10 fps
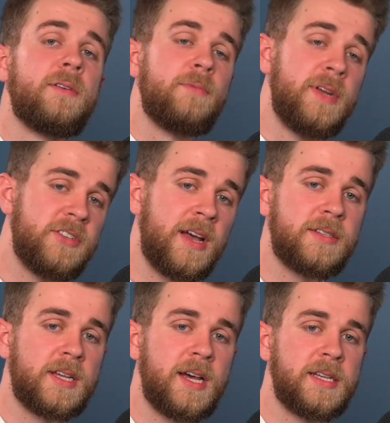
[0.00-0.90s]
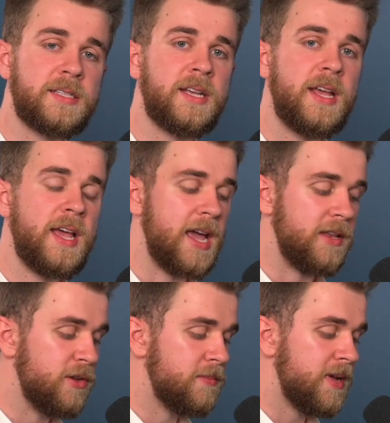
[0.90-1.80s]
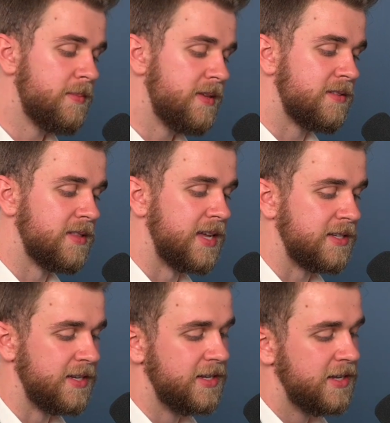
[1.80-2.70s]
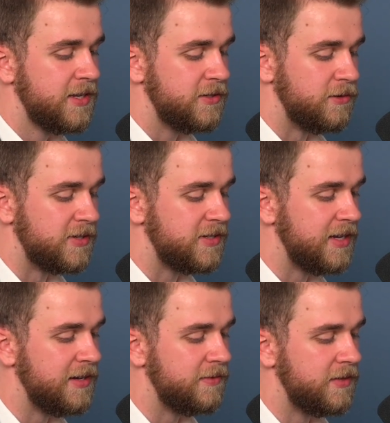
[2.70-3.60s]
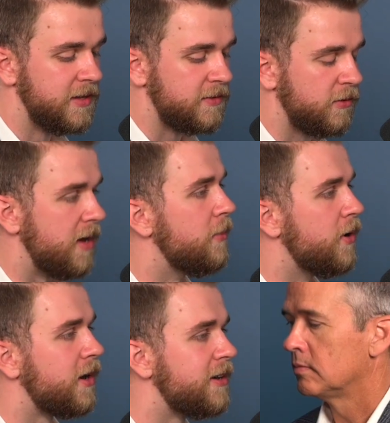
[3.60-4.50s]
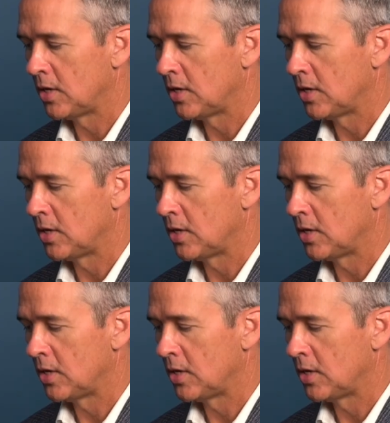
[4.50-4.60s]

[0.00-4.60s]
reach out to us and you may be selected to receive this great book.